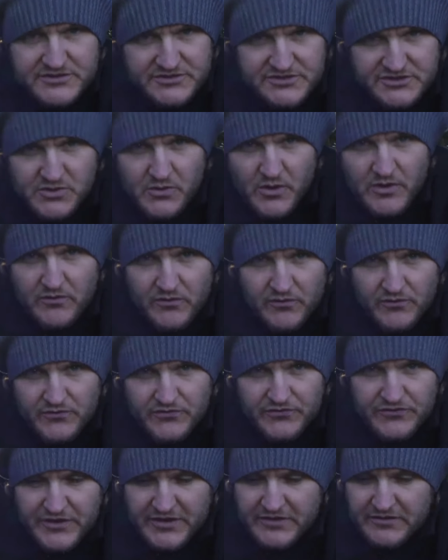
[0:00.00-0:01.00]
the
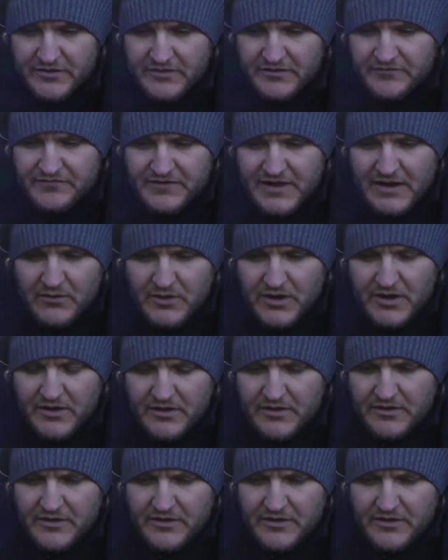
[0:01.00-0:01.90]
squirrels think that the flower,